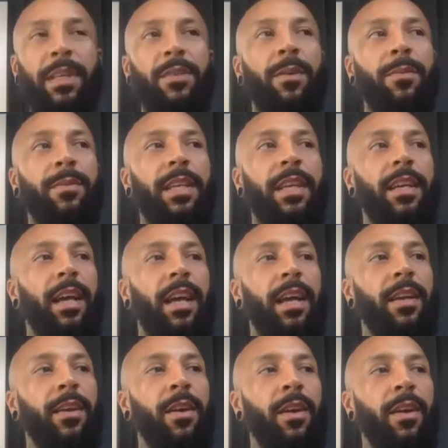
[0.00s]
it's, but it's what I'm saying.
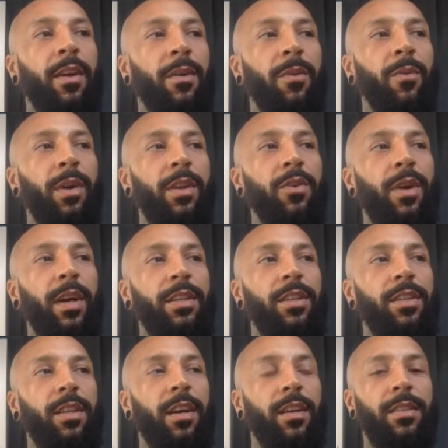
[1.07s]
Like when you at
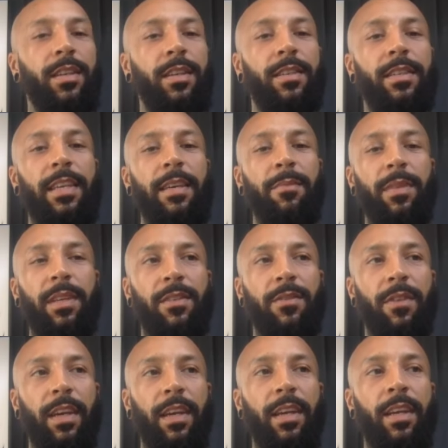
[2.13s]
the deepest
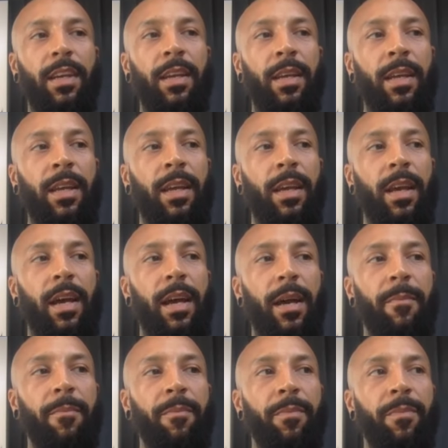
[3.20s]
thing,
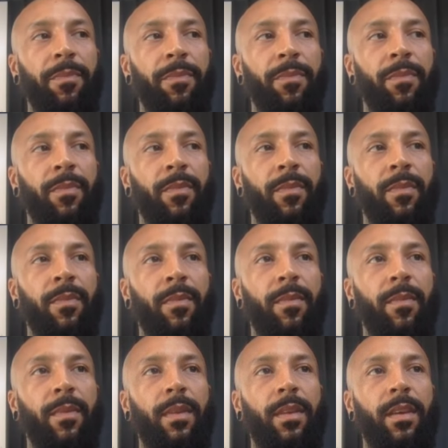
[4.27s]
um,
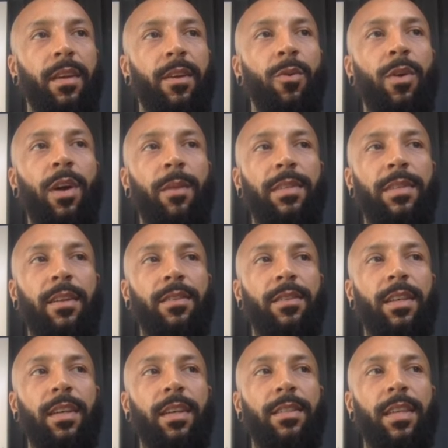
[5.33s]
it all comes down
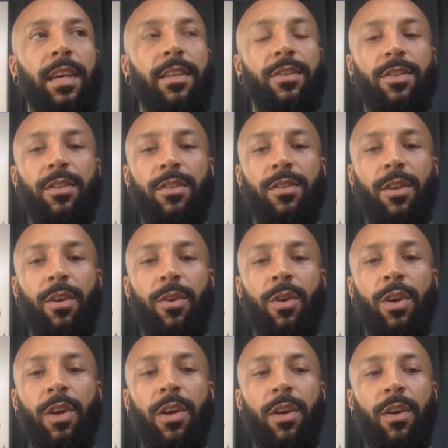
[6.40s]
to intention. So
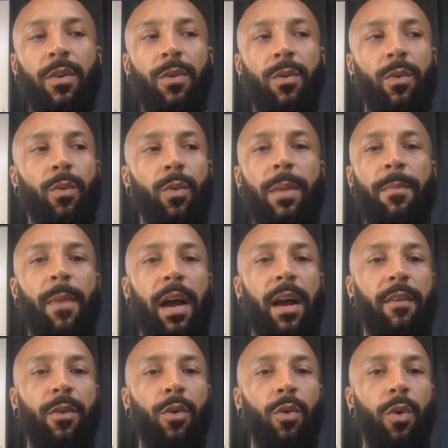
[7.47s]
we might
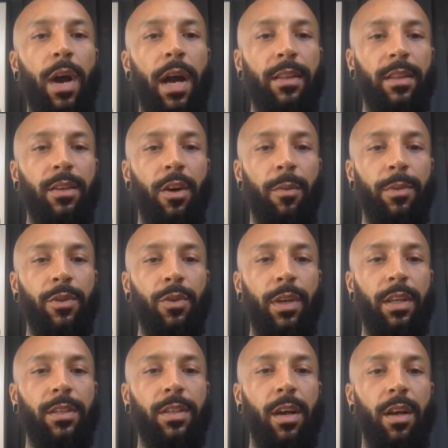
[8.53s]
have all had the
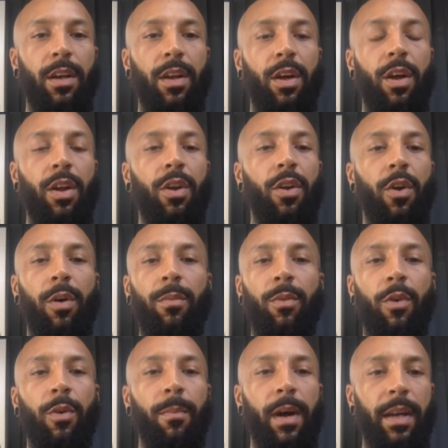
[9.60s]
opportunity to earn a lot
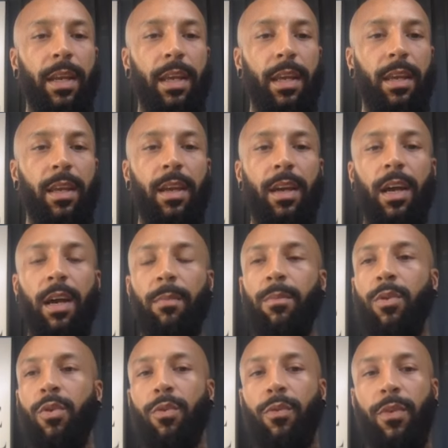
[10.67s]
more money and
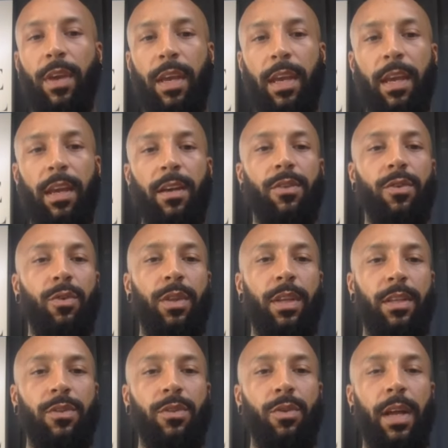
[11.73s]
move here, do
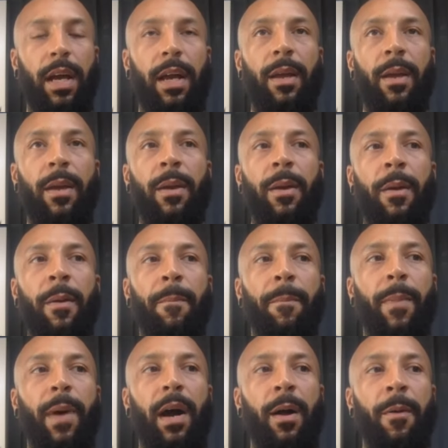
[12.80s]
this, do that.
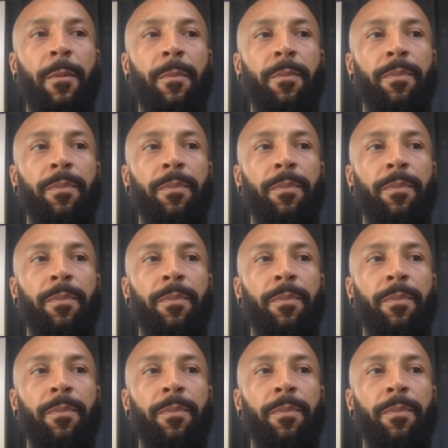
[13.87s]
But